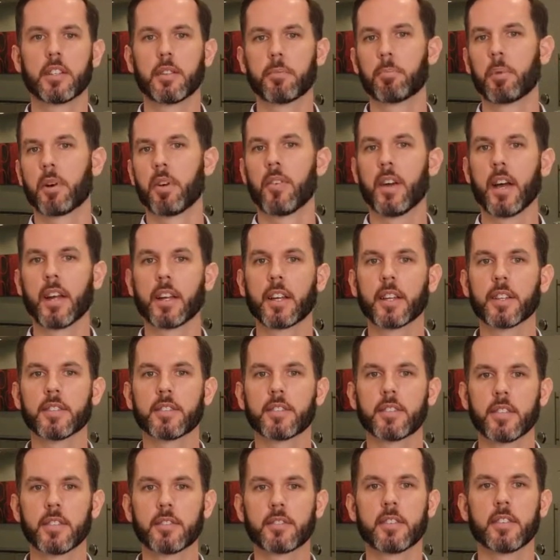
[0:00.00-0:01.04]
to provide
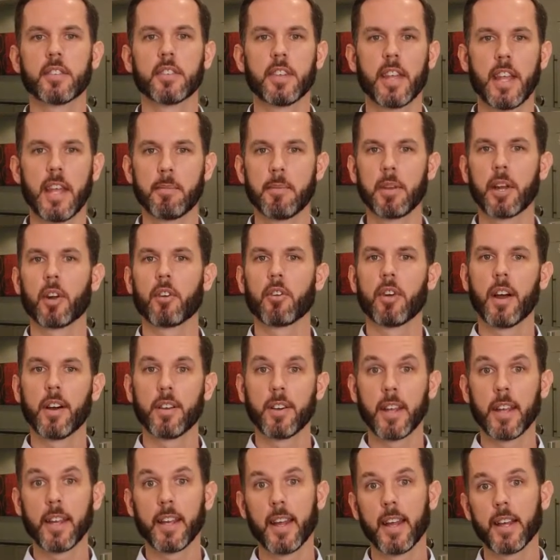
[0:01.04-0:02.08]
consistent naming
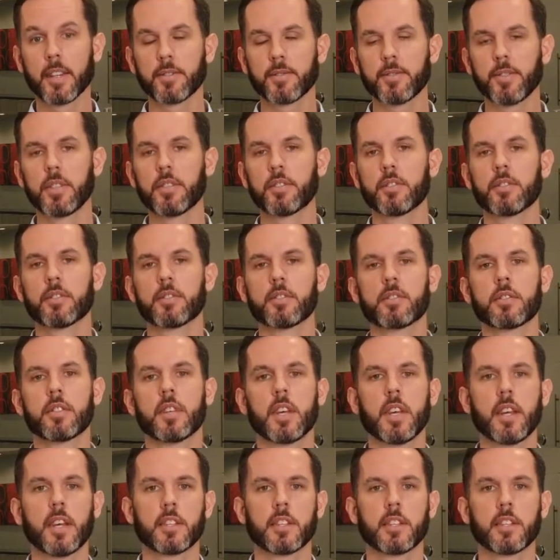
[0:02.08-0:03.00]
around ADAS features.